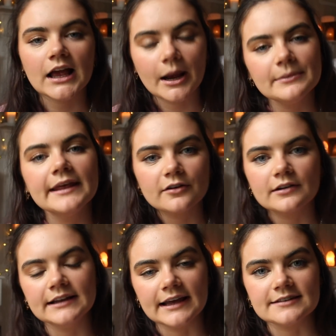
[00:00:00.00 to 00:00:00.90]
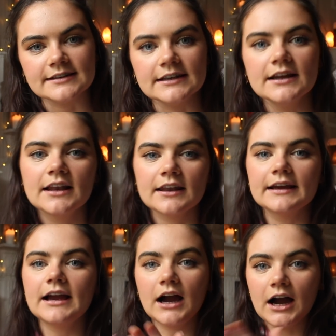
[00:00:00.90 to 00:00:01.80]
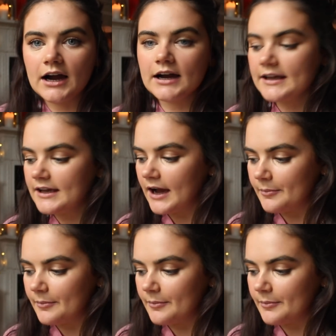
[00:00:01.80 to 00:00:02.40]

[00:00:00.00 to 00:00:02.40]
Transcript: I'm literally lazy. Like, I